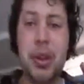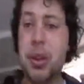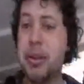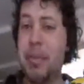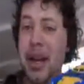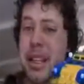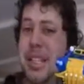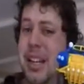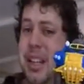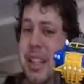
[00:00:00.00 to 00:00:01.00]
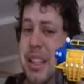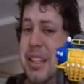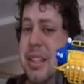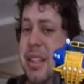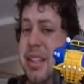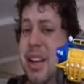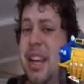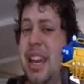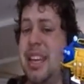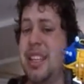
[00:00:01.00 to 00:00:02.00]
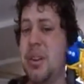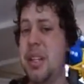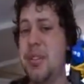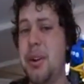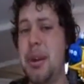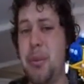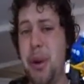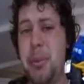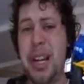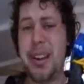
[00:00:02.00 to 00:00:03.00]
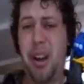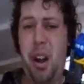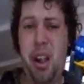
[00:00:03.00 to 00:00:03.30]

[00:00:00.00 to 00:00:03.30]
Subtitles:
you can barely tell that this is a gigantic transforming robot at